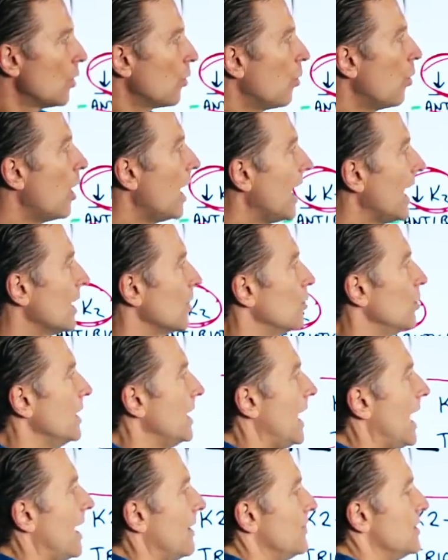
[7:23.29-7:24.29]
why we
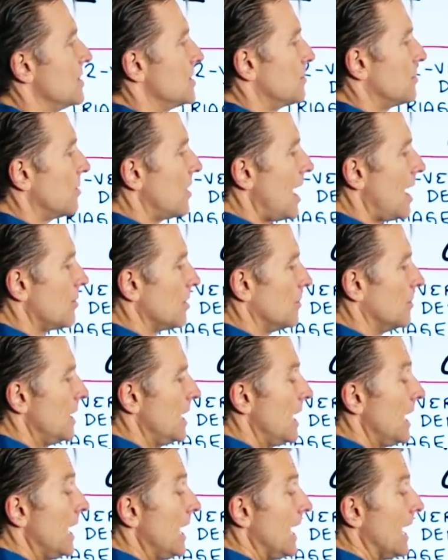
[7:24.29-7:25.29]
have this problem.
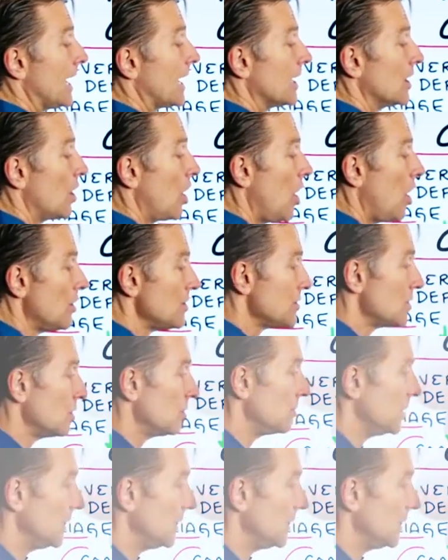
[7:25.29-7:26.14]
It can also